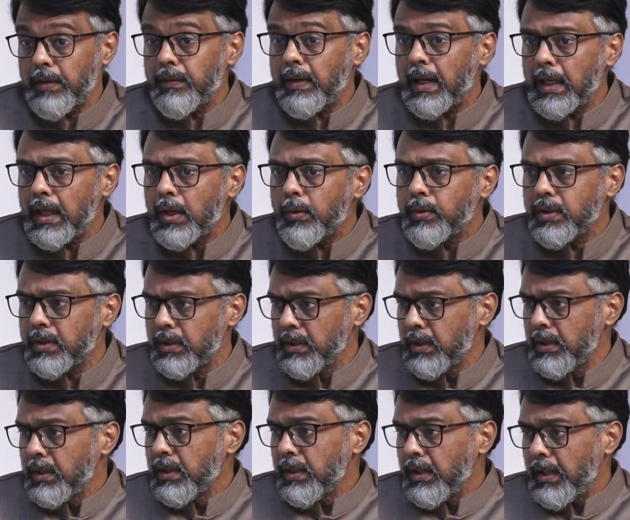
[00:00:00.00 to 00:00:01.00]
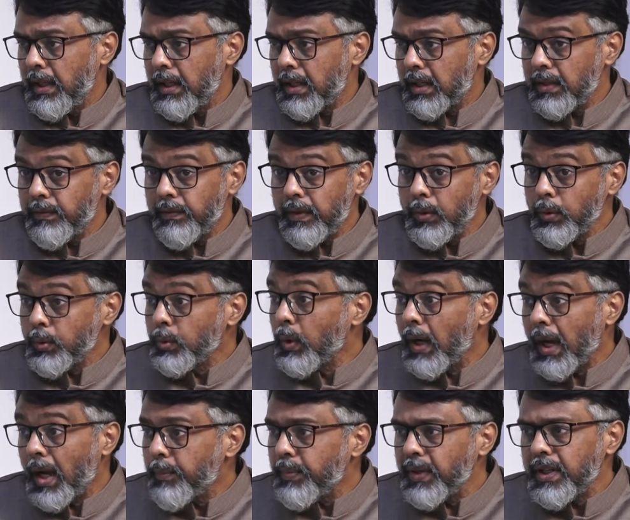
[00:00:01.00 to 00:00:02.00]
allowed a revolt to
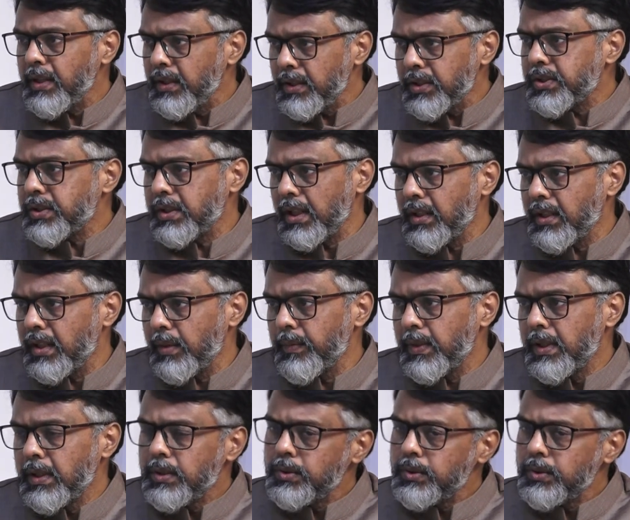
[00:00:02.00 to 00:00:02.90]
happen in his kingdom.